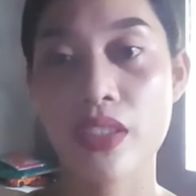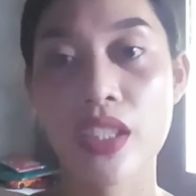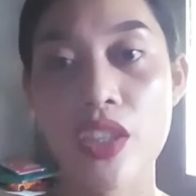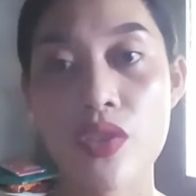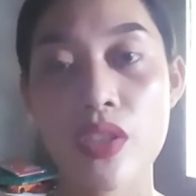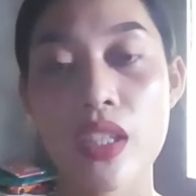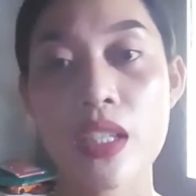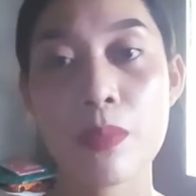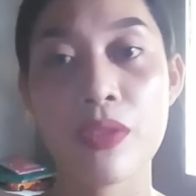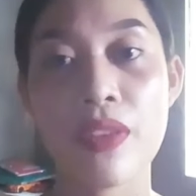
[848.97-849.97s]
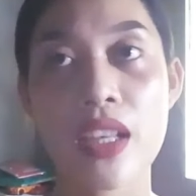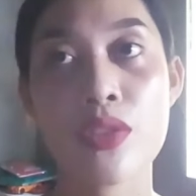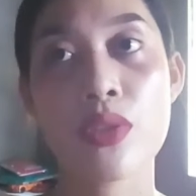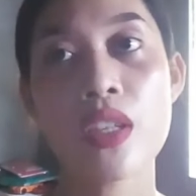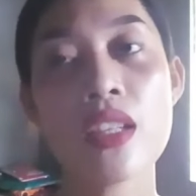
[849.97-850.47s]
teachers,
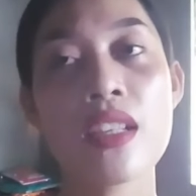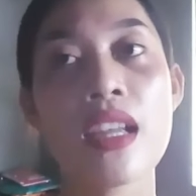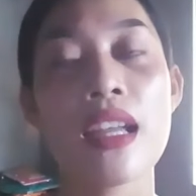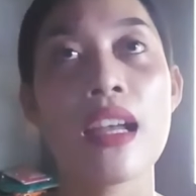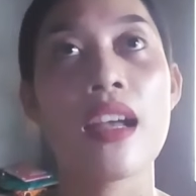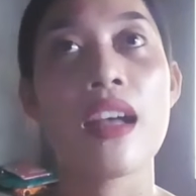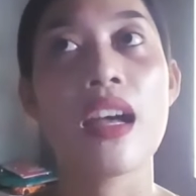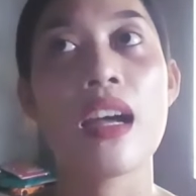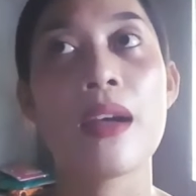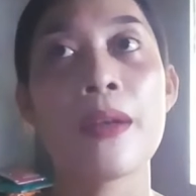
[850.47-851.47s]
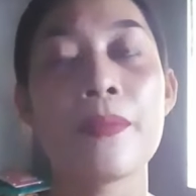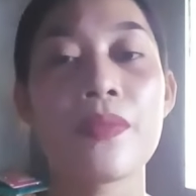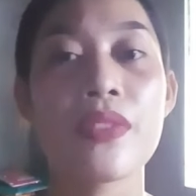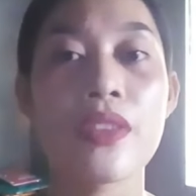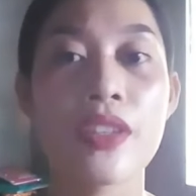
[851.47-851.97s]
professors,
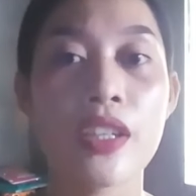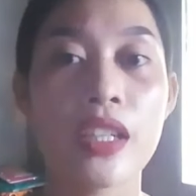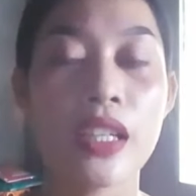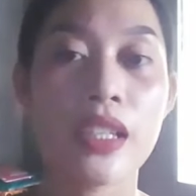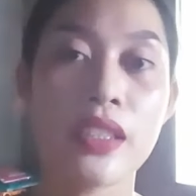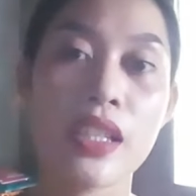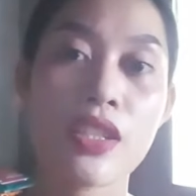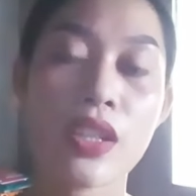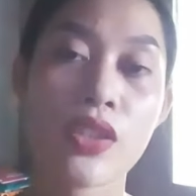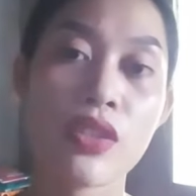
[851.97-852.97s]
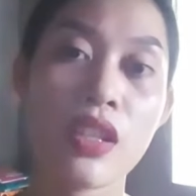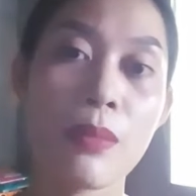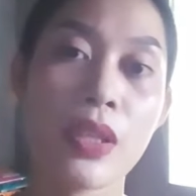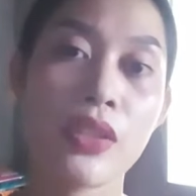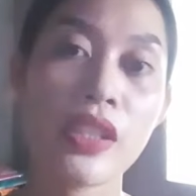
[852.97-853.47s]
their
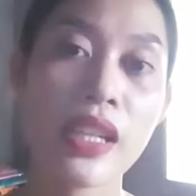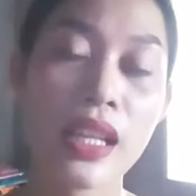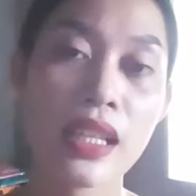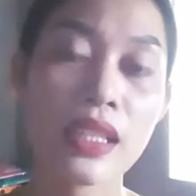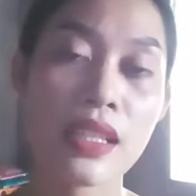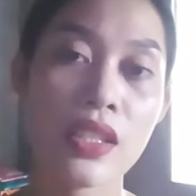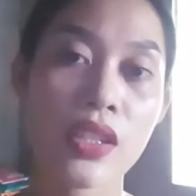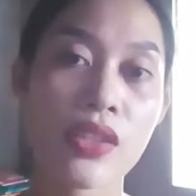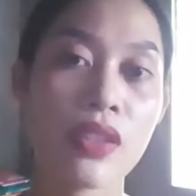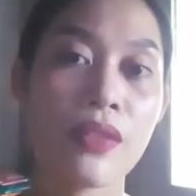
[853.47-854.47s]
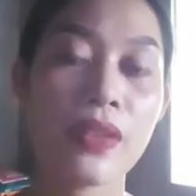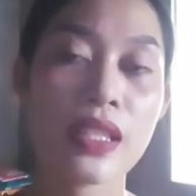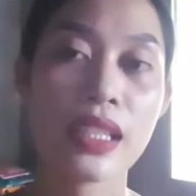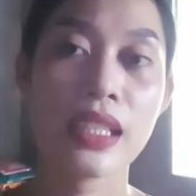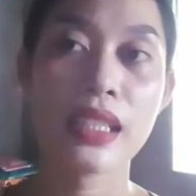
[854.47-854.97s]
instructional materials, instructional
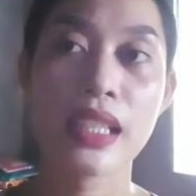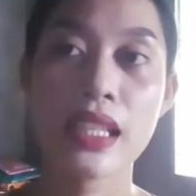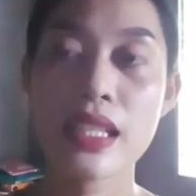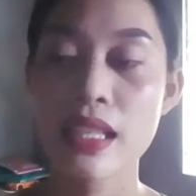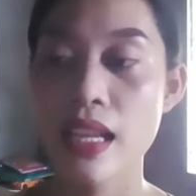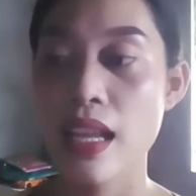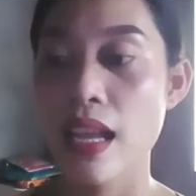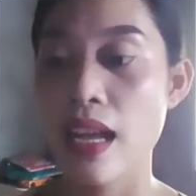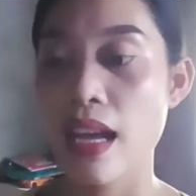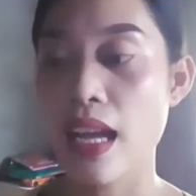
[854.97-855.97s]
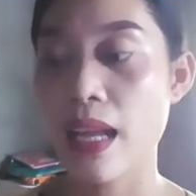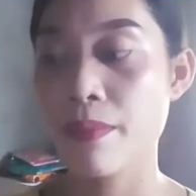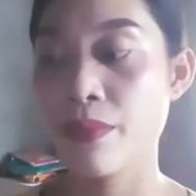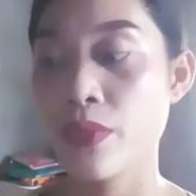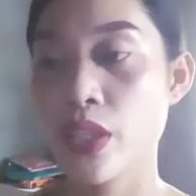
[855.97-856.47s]
facilities,
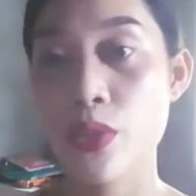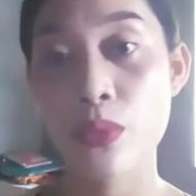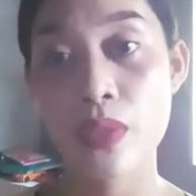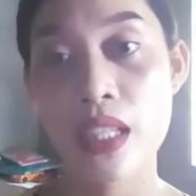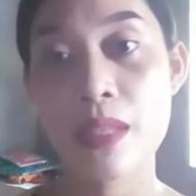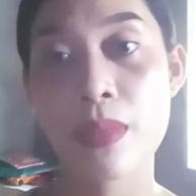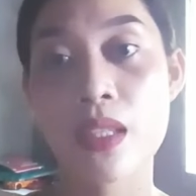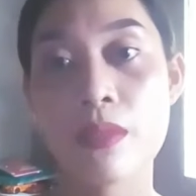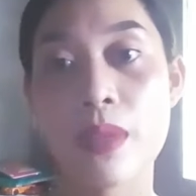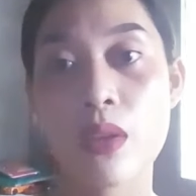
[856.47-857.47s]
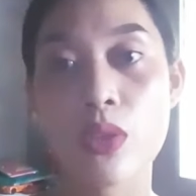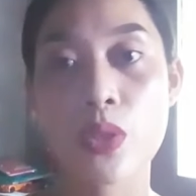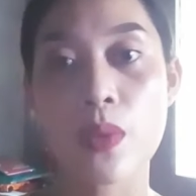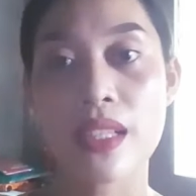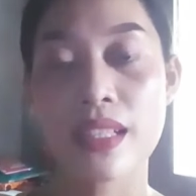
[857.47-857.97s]
their students must be
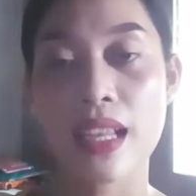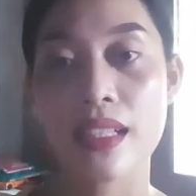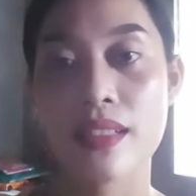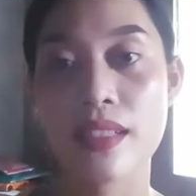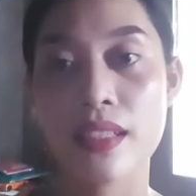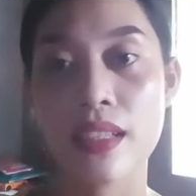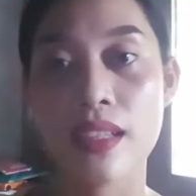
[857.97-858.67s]
also assessed.